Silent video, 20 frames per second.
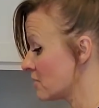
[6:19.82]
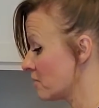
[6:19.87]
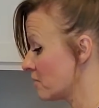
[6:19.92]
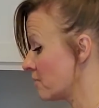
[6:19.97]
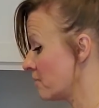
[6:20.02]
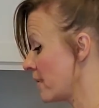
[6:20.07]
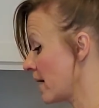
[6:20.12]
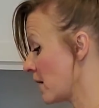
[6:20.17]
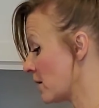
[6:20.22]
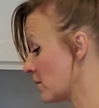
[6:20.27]

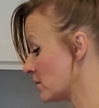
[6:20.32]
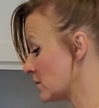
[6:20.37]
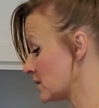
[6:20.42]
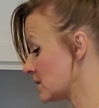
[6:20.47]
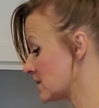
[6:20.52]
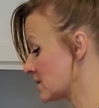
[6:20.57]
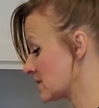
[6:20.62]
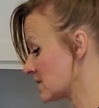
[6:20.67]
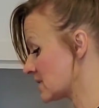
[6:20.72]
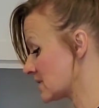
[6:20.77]

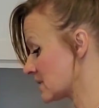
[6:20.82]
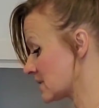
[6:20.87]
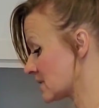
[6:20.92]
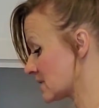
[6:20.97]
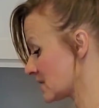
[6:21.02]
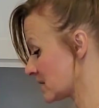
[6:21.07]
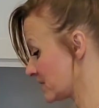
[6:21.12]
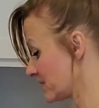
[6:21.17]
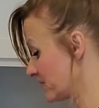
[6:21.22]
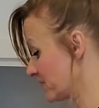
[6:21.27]

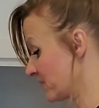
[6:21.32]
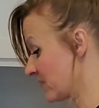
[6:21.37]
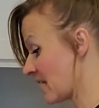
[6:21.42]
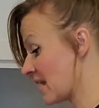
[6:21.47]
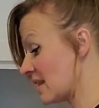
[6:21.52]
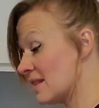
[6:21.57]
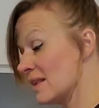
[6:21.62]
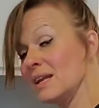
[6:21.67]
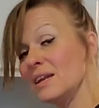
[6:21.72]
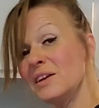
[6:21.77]
melts,
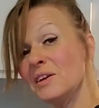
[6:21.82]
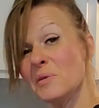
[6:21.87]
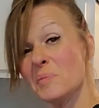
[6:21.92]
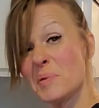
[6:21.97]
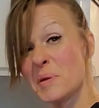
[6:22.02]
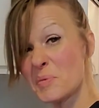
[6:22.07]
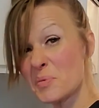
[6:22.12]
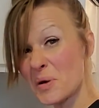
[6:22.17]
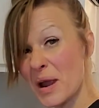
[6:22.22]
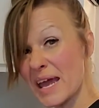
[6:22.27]
and then it'll
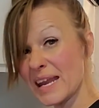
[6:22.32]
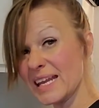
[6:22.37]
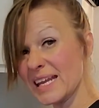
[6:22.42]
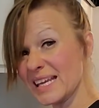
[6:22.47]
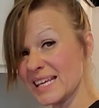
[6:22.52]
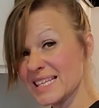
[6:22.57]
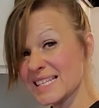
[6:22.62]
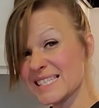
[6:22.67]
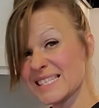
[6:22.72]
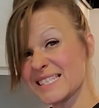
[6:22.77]
be
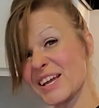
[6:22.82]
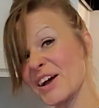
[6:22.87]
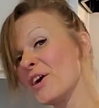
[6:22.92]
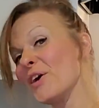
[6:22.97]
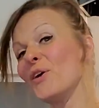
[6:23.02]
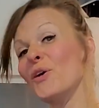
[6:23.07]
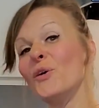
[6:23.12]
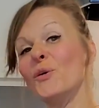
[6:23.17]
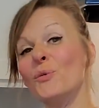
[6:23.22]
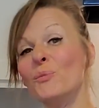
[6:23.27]
ready.
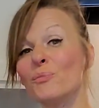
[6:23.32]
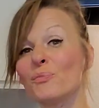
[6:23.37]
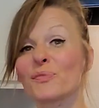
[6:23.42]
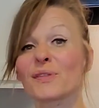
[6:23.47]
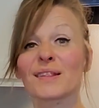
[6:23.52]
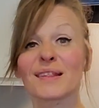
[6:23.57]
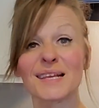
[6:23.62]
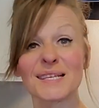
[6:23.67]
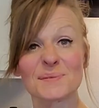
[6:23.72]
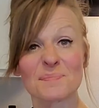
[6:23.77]
So
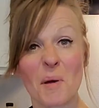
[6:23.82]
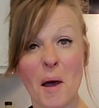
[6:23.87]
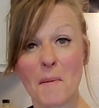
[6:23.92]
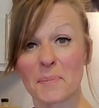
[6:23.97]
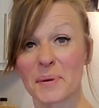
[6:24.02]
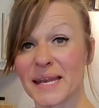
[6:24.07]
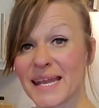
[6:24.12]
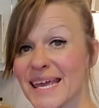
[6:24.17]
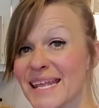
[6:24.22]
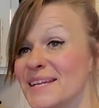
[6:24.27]
let's pop
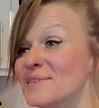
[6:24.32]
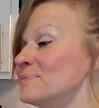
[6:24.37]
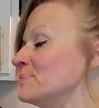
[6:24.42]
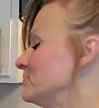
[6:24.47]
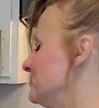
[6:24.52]
it in.